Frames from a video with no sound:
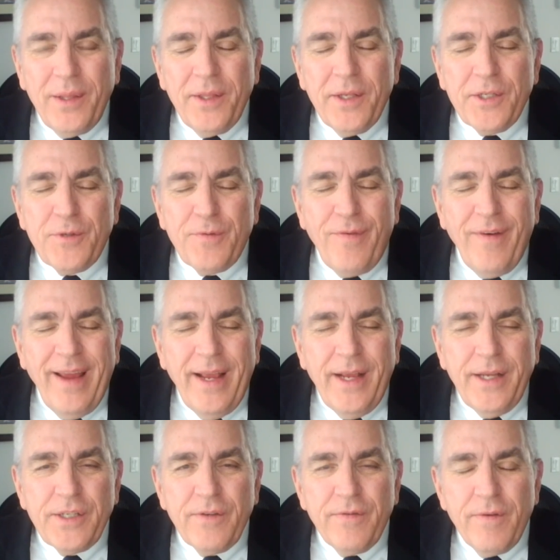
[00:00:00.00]
in this
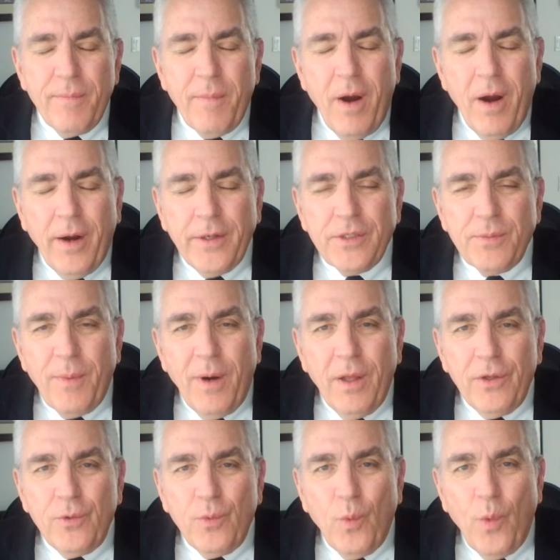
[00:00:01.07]
phase of the markets,
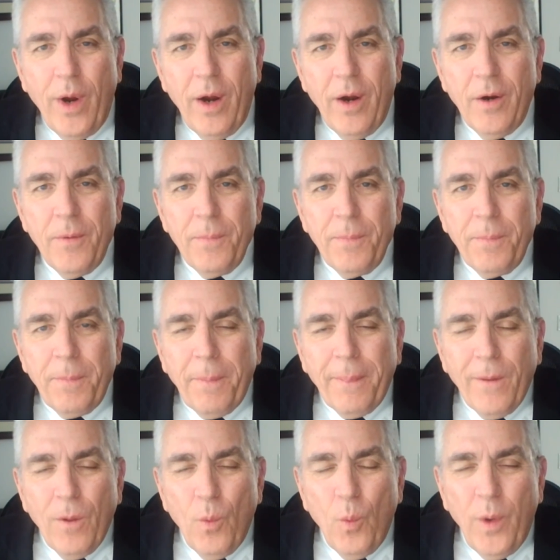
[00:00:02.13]
Marlon, where
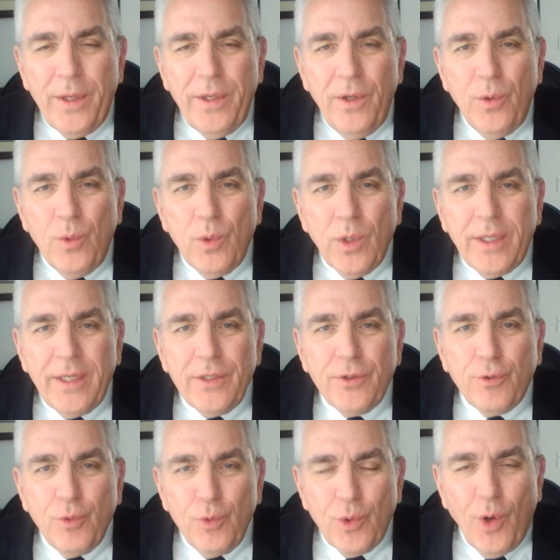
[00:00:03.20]
when you look at
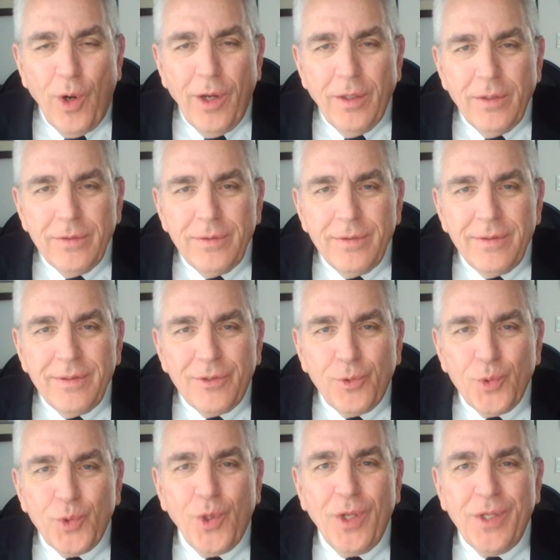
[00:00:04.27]
crude oil
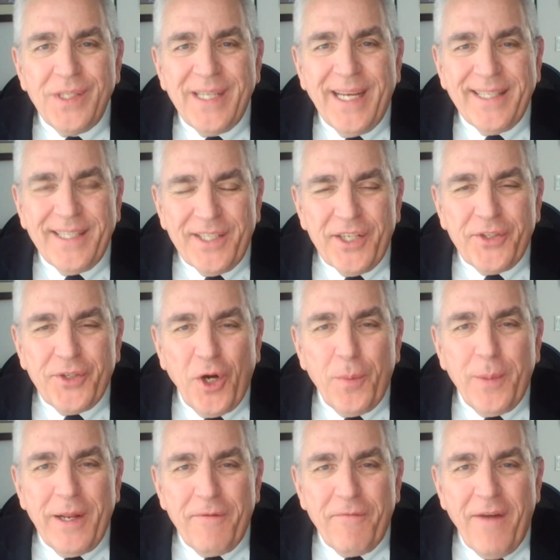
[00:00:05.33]
is like the
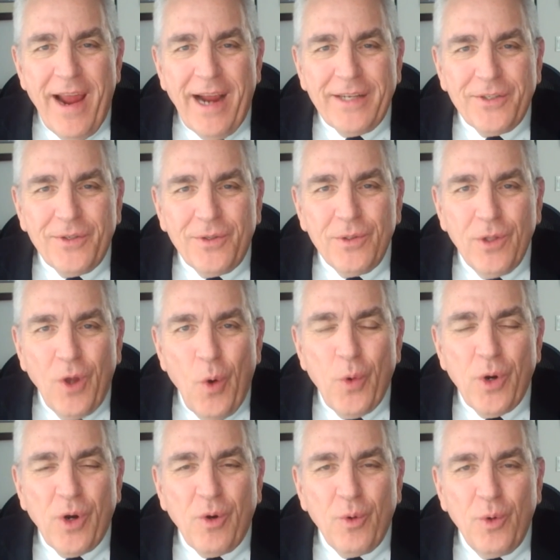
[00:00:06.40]
determining factor.
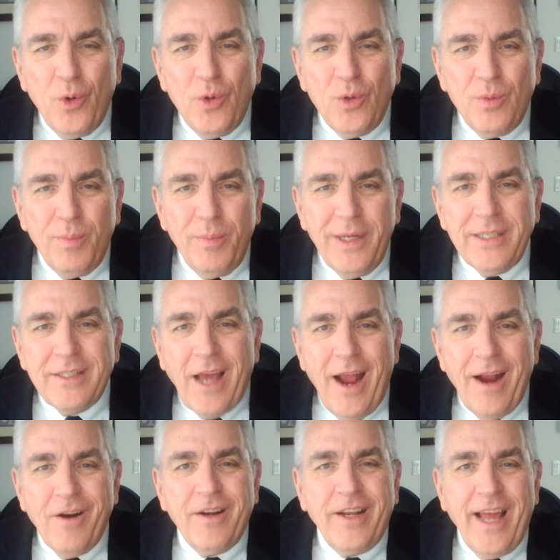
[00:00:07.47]
Lower crude means
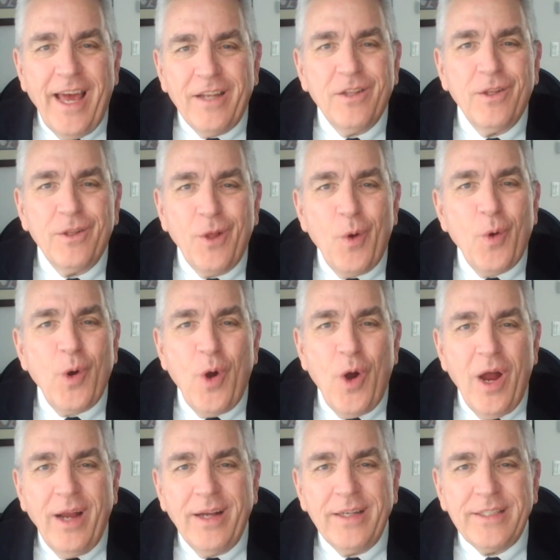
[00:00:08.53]
higher cattle and lower
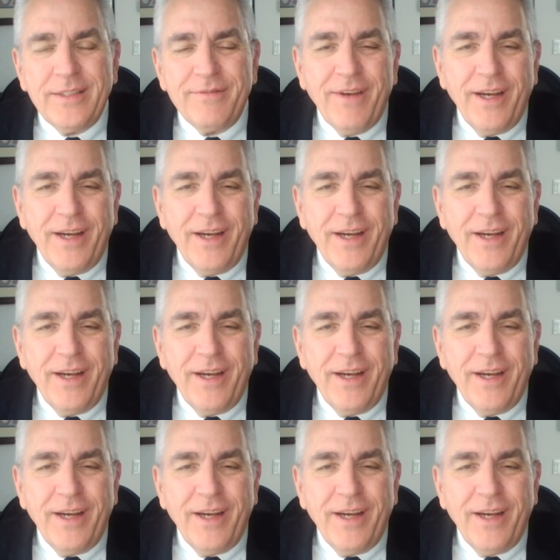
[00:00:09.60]
hogs and